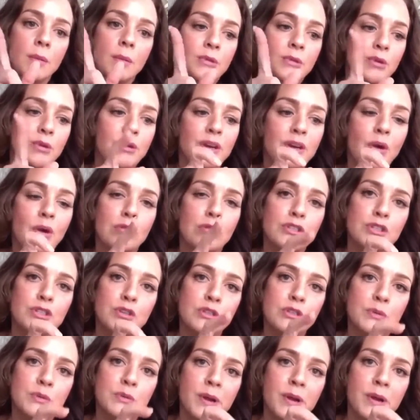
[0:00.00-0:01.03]
You can
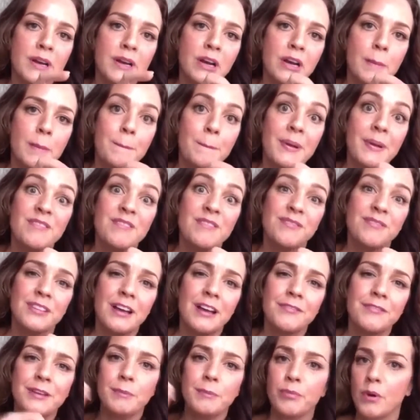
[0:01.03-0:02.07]
also spray it on a big
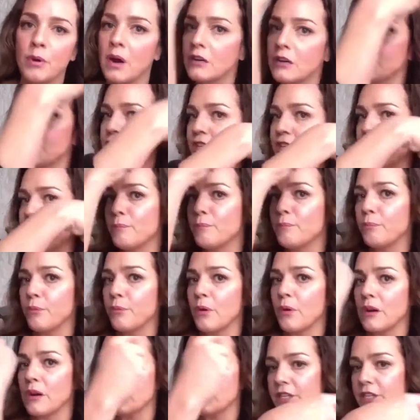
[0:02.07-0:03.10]
fluffy brush and
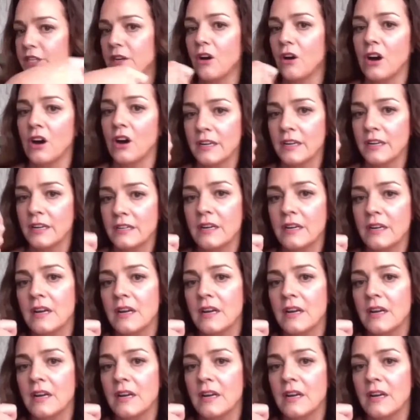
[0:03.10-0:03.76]
brush it on.